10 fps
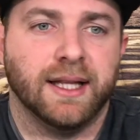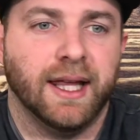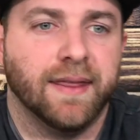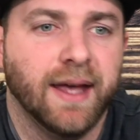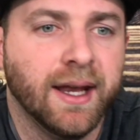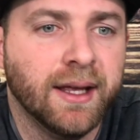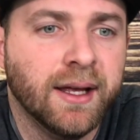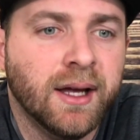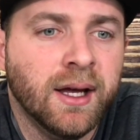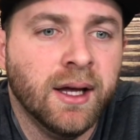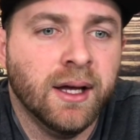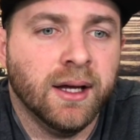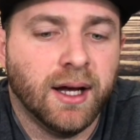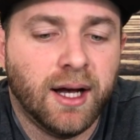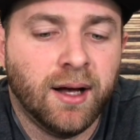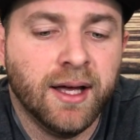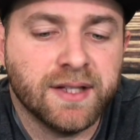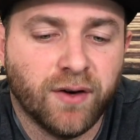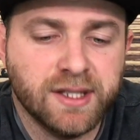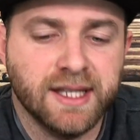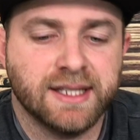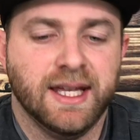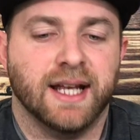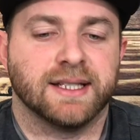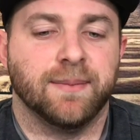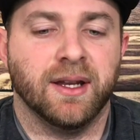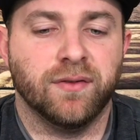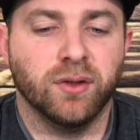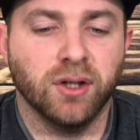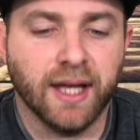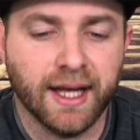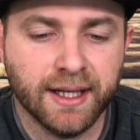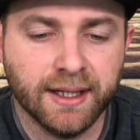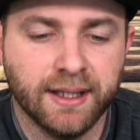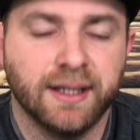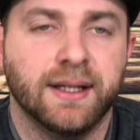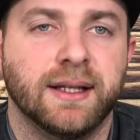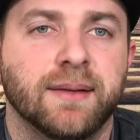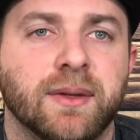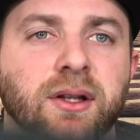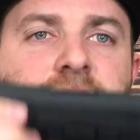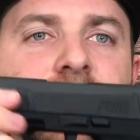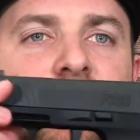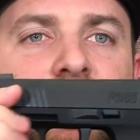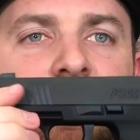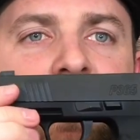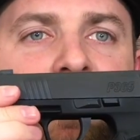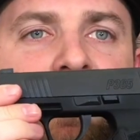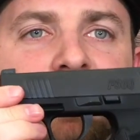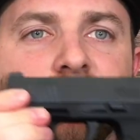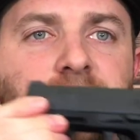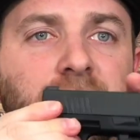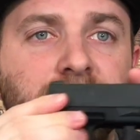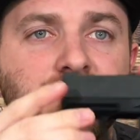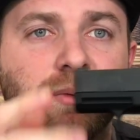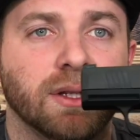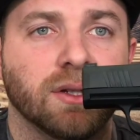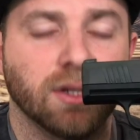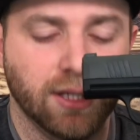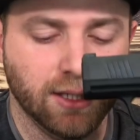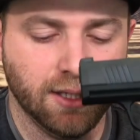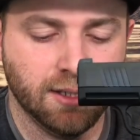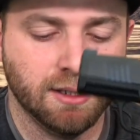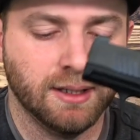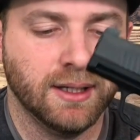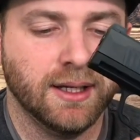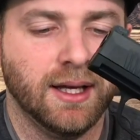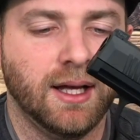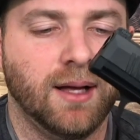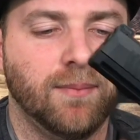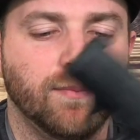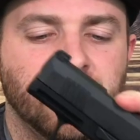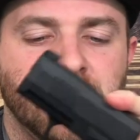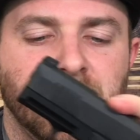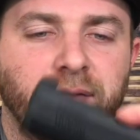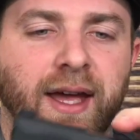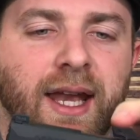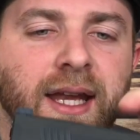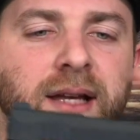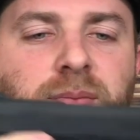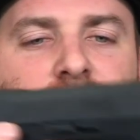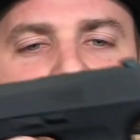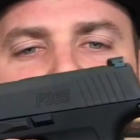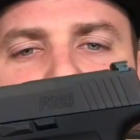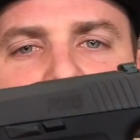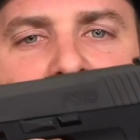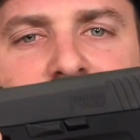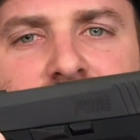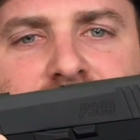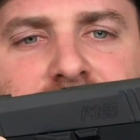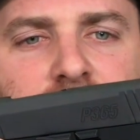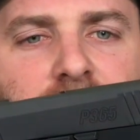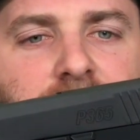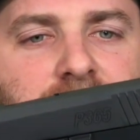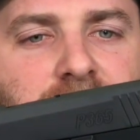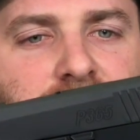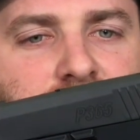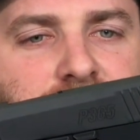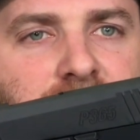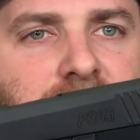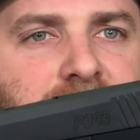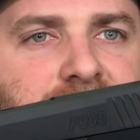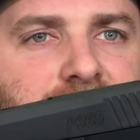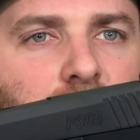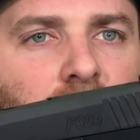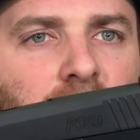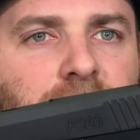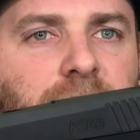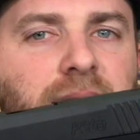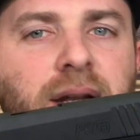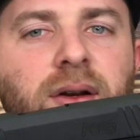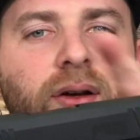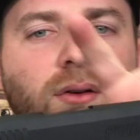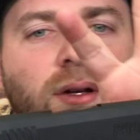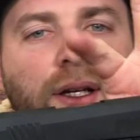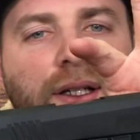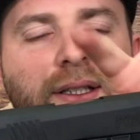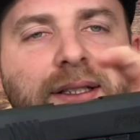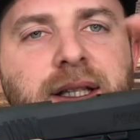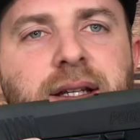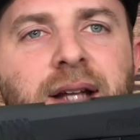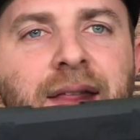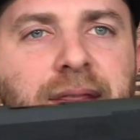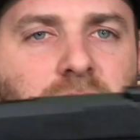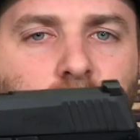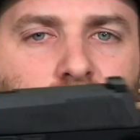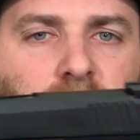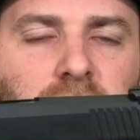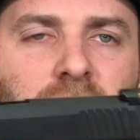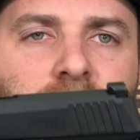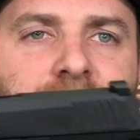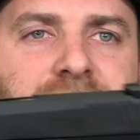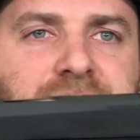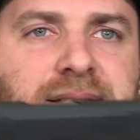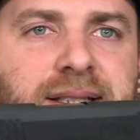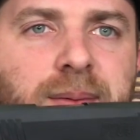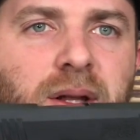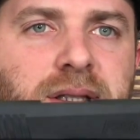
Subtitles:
I like that. As far as the aesthetics, I mean, if you look at it, look at the gun. I think it's a really good looking gun. If I had any complaints about the aesthetics, it just looks very small to me. I don't know. Just not the overall gun. Obviously, it's small.